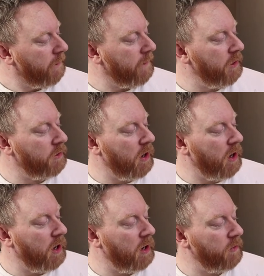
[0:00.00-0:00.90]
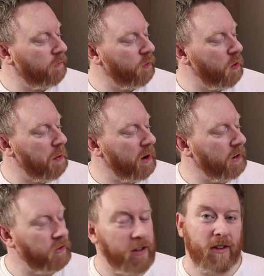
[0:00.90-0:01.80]
These are 4
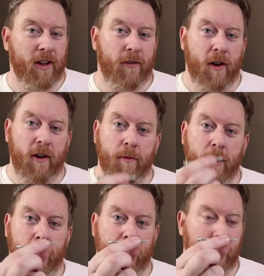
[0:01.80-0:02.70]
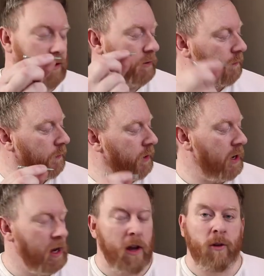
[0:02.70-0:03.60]
by 65 millimeters.
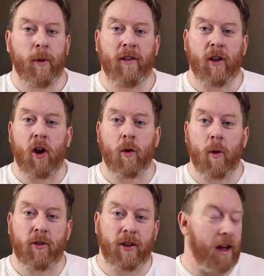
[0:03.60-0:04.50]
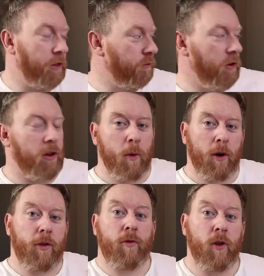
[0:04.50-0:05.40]
So we need the long ones to get through the
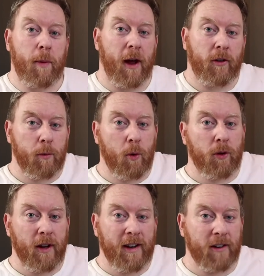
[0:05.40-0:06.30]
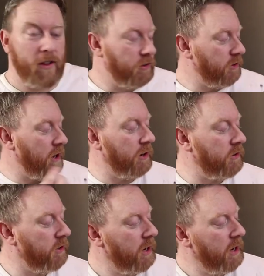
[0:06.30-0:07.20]
wood, through the plasterboard and into the
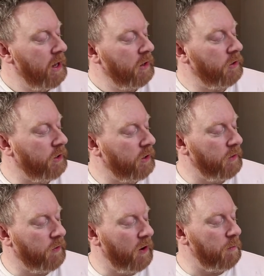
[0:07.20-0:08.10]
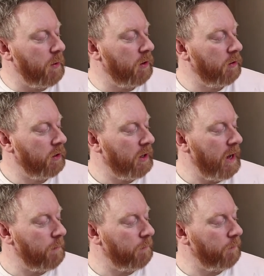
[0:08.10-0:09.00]
studs. So 65 mil,
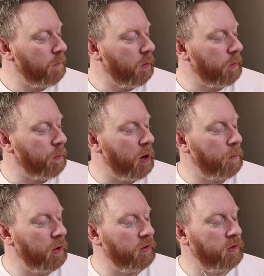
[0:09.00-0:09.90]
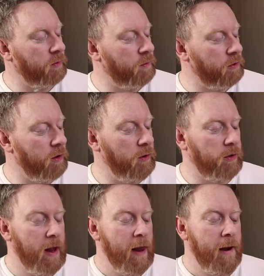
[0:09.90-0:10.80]
um, multi-purpose
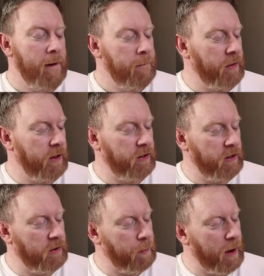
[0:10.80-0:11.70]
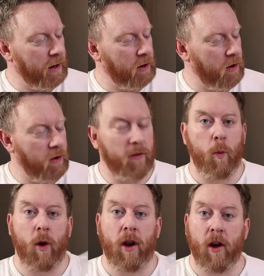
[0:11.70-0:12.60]
screws. This is a pack
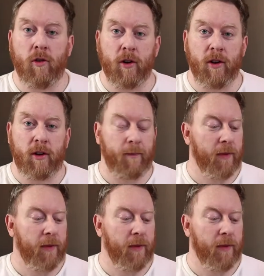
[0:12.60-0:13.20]
of 100